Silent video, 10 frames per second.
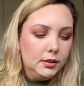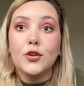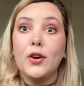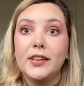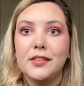
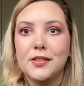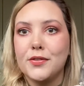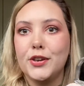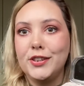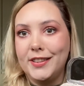Crisis
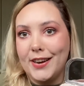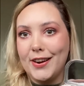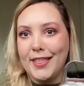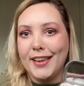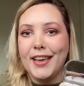averted there,
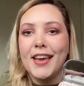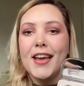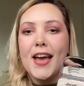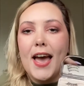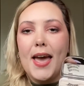I think.
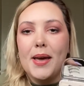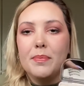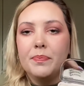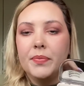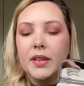
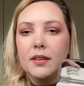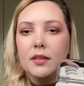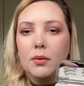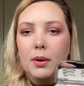So